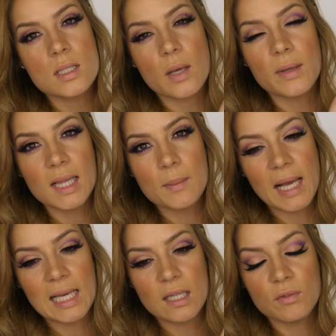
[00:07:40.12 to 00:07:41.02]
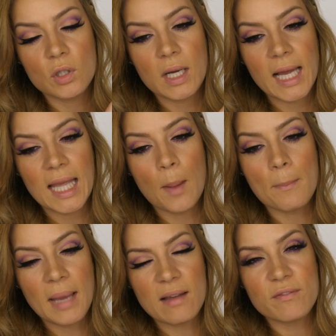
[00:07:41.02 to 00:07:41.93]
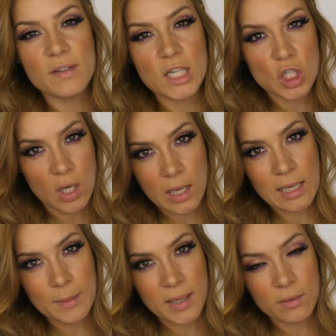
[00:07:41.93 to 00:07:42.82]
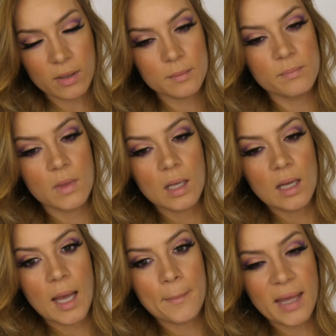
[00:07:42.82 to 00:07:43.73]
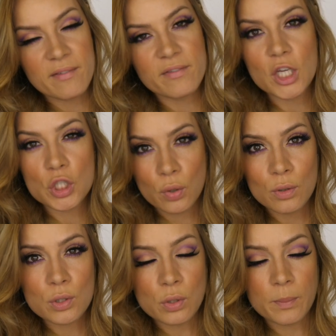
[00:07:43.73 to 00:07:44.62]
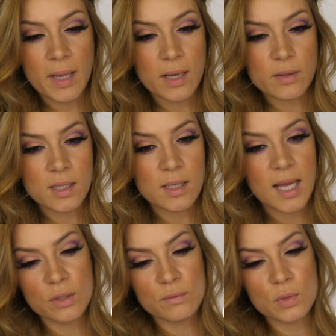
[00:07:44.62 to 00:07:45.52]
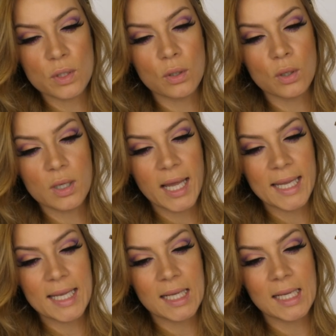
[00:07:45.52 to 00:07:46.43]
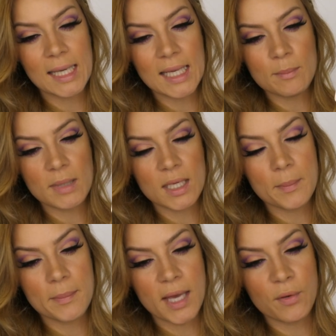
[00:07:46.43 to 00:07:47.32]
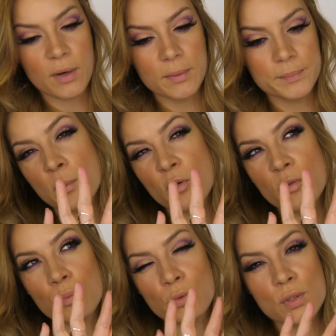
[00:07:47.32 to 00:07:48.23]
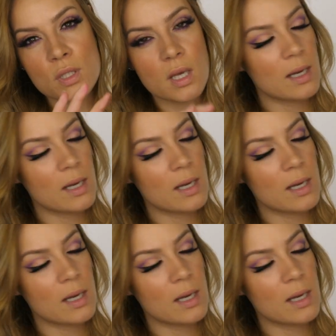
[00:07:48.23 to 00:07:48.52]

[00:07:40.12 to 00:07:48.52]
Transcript: So in the palette you've got a matte finish highlight powder, a matte finish contour powder, you've also got a gleaming powder, more of a bronze